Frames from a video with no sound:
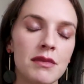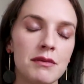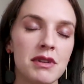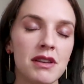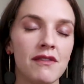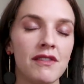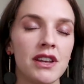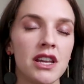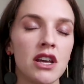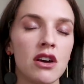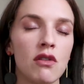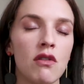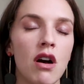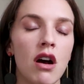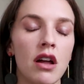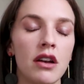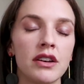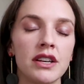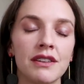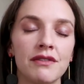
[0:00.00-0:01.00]
Be a video
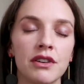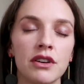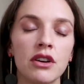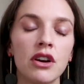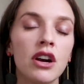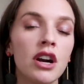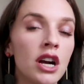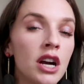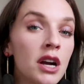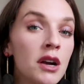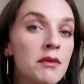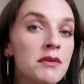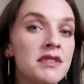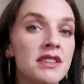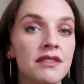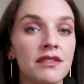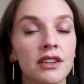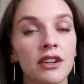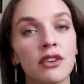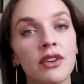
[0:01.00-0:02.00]
on different herbs,
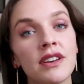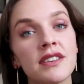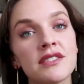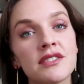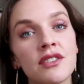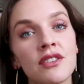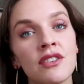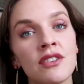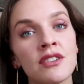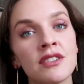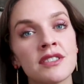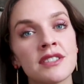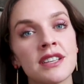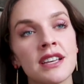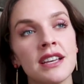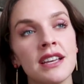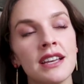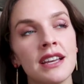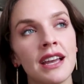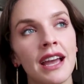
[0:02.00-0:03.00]
different crystals,
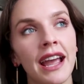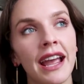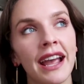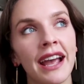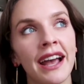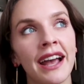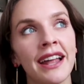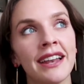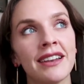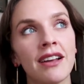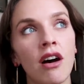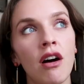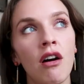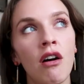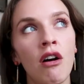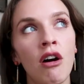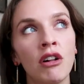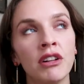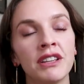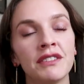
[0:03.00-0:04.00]
and
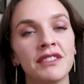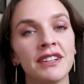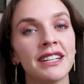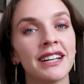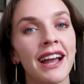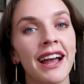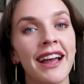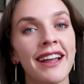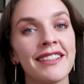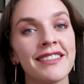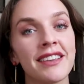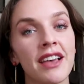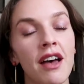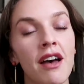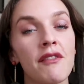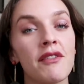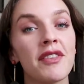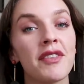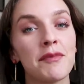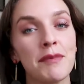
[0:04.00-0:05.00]
all different kinds
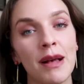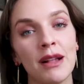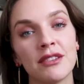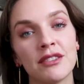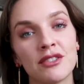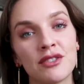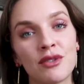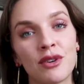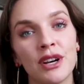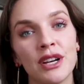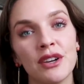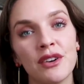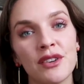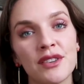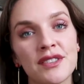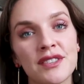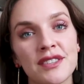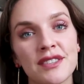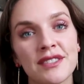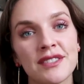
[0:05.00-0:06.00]
of spell
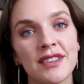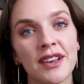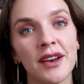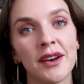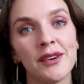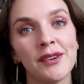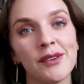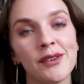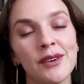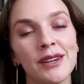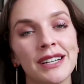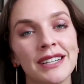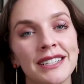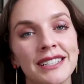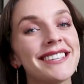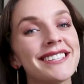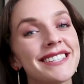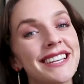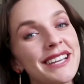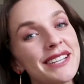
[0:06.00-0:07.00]
tutorials. So
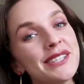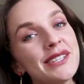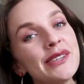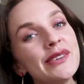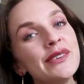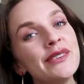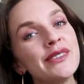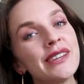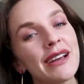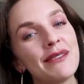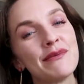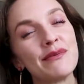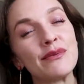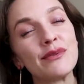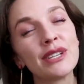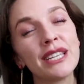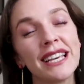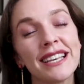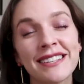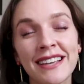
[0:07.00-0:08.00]
stay tuned. I'm
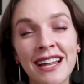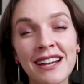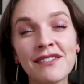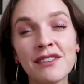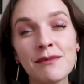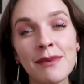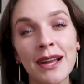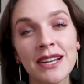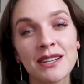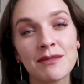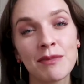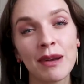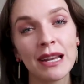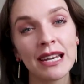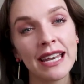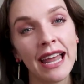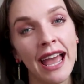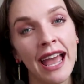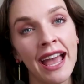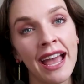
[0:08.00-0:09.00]
really excited for Magic
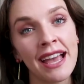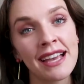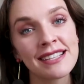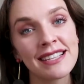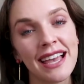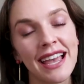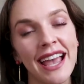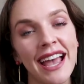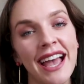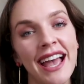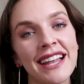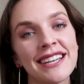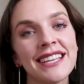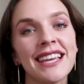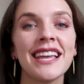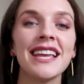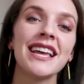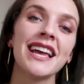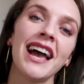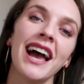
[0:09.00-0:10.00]
Mondays,
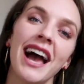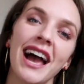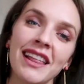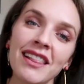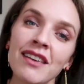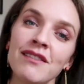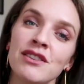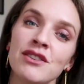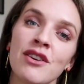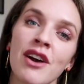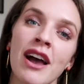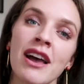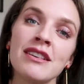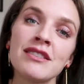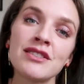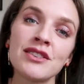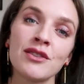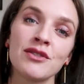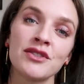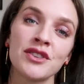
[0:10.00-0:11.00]
and I love you
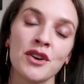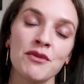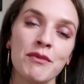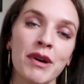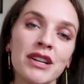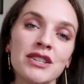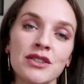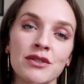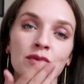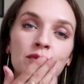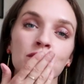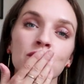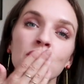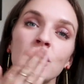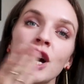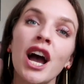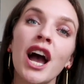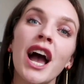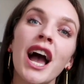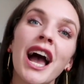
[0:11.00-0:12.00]
guys so much.
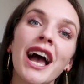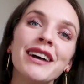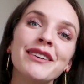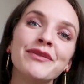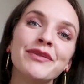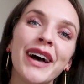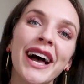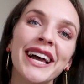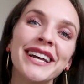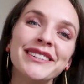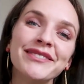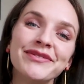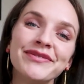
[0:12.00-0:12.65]
Bye.